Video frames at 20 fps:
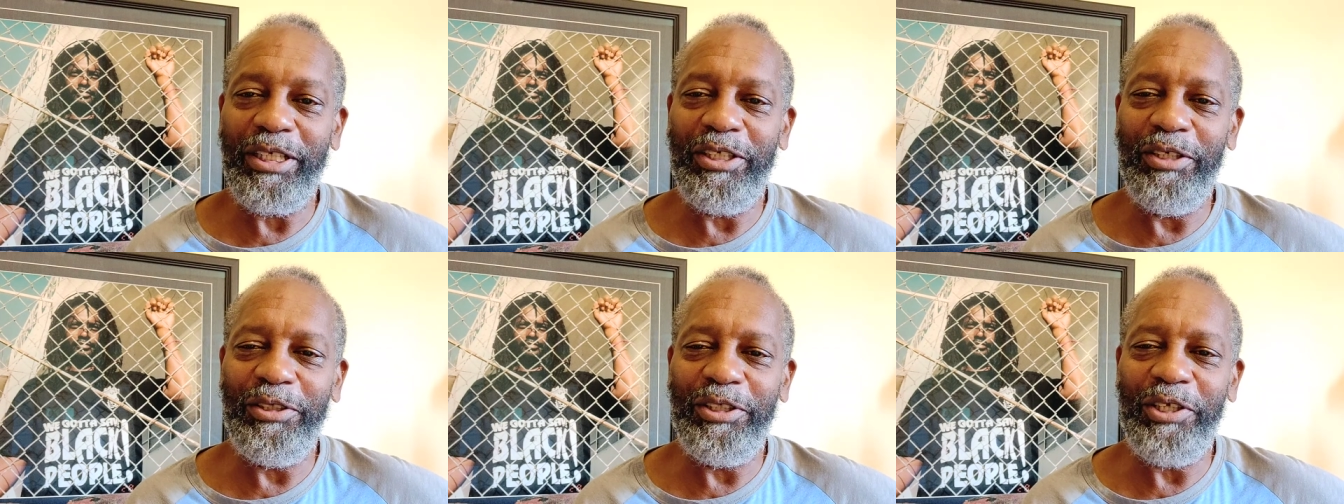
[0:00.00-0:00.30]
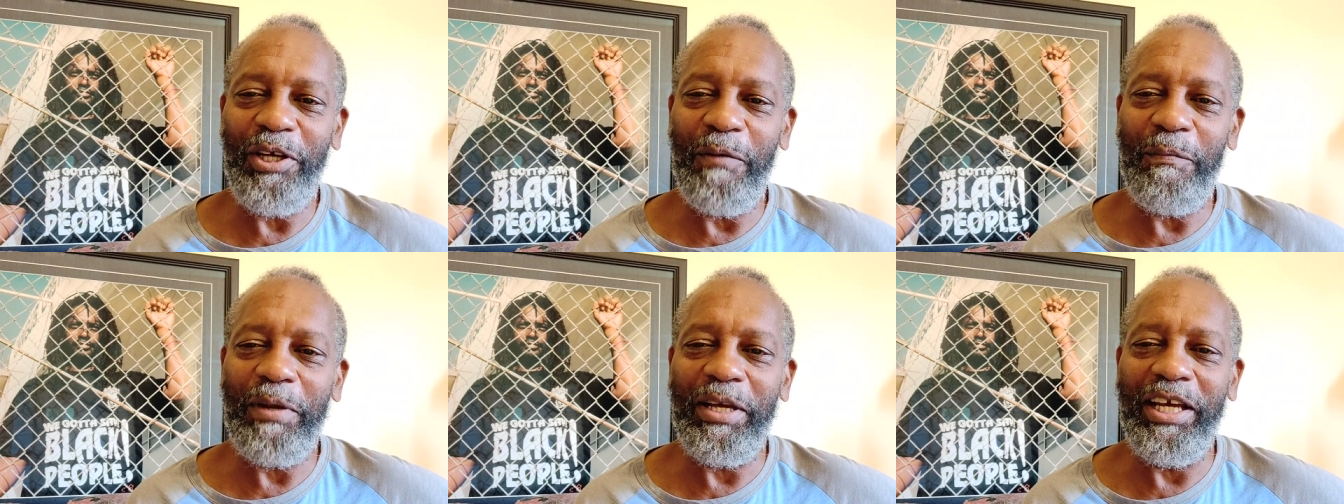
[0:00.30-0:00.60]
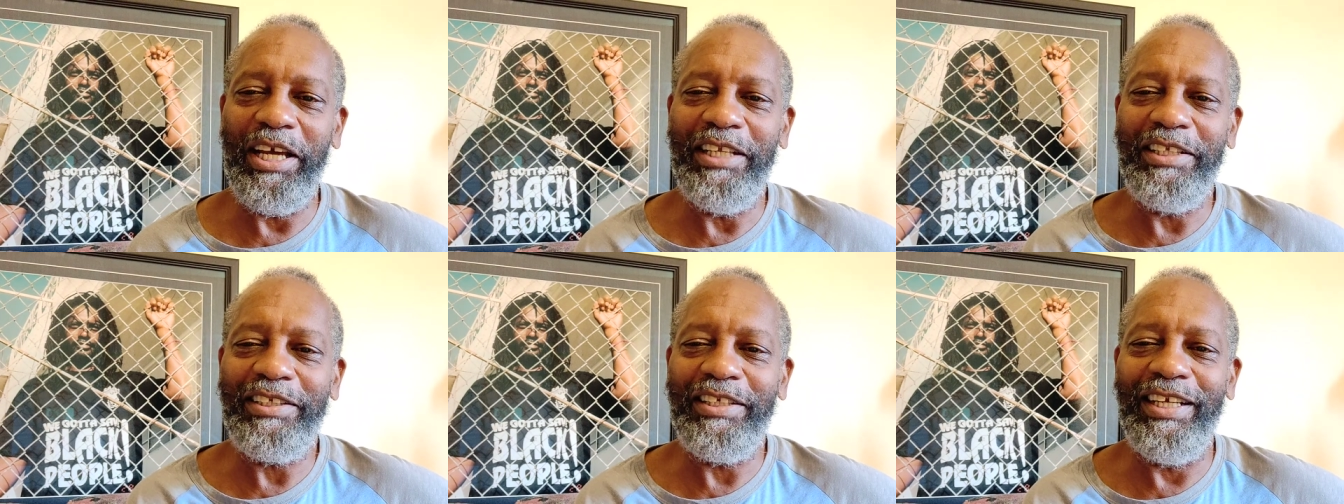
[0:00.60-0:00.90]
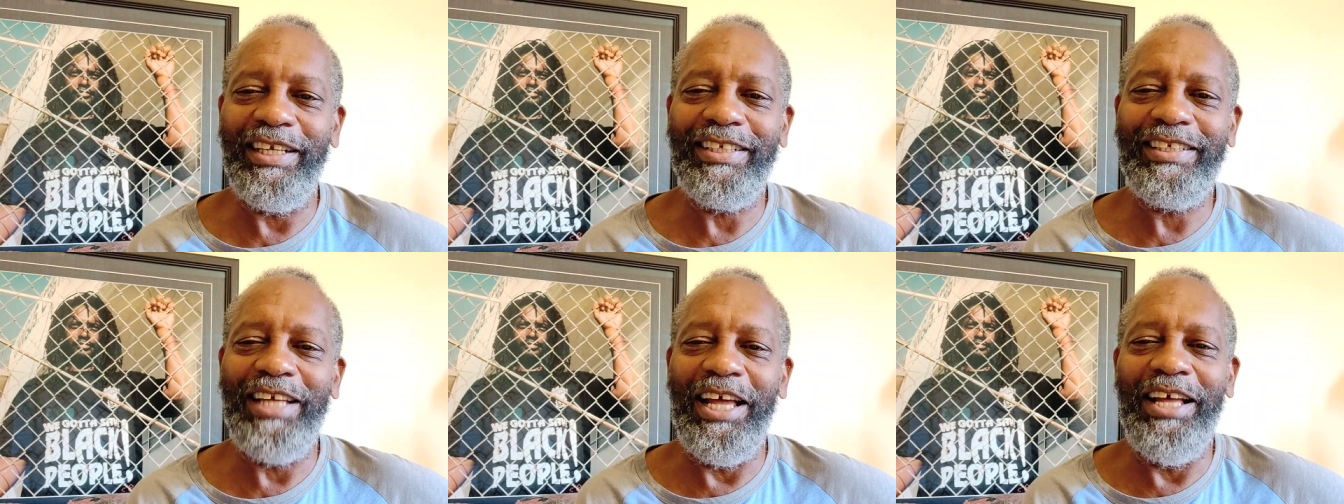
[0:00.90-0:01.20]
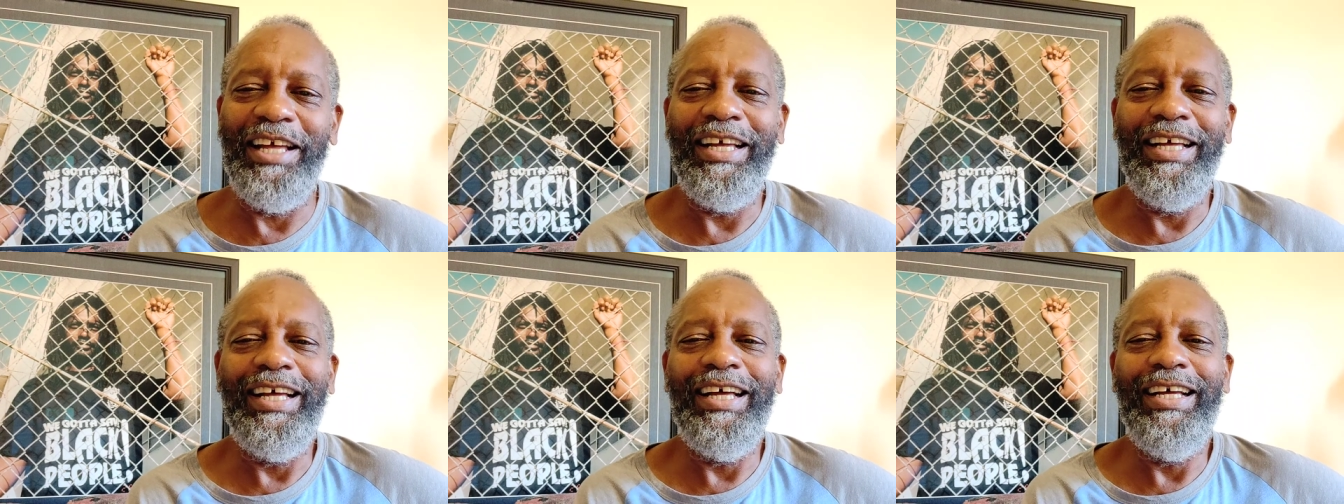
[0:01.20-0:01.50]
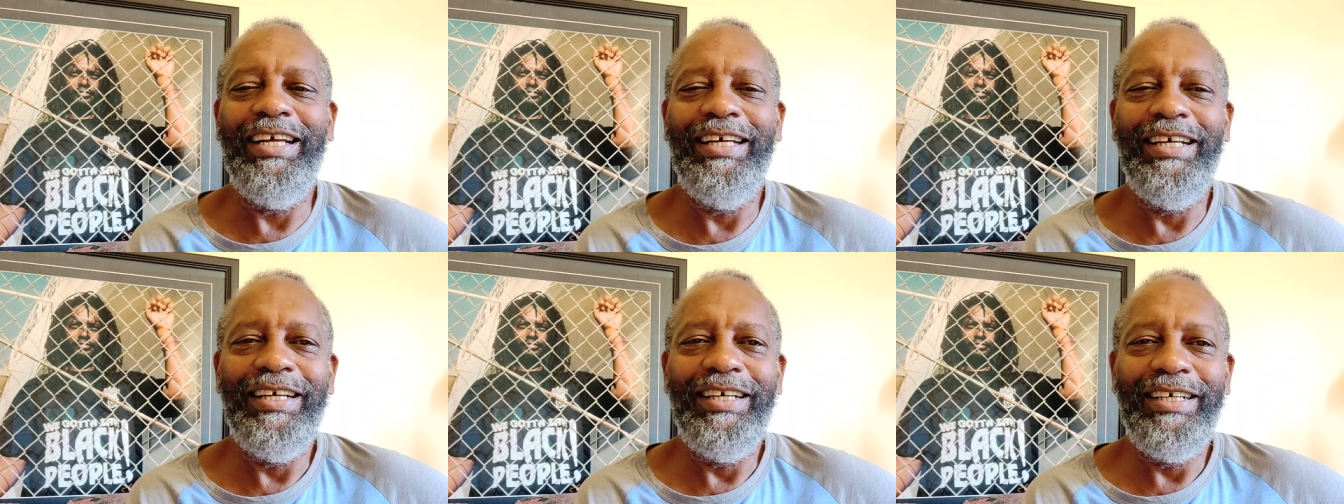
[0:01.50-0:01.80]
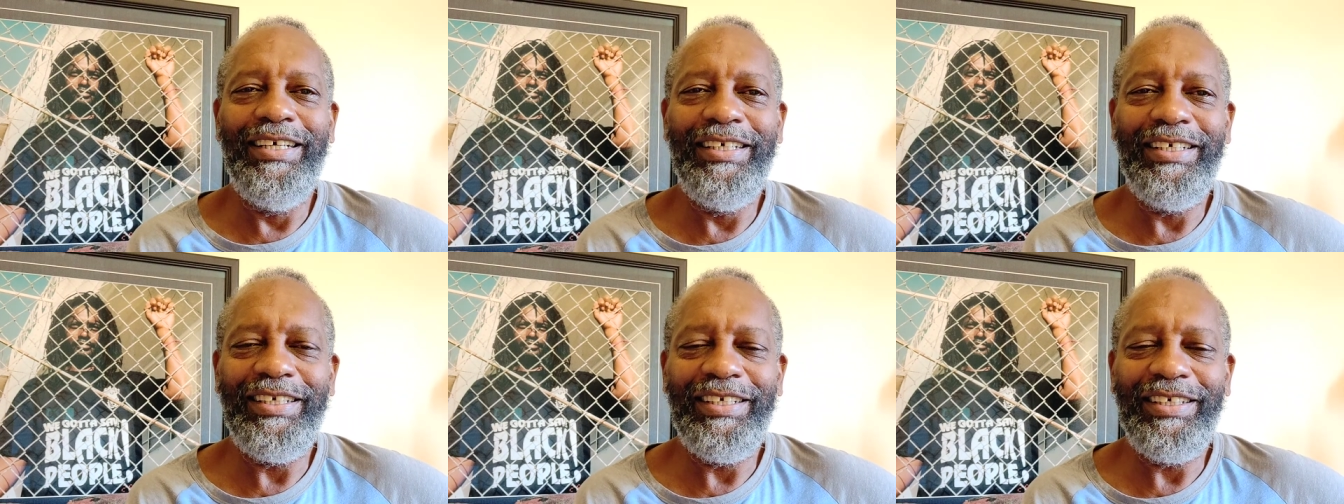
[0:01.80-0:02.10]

But you told me incident. You see that.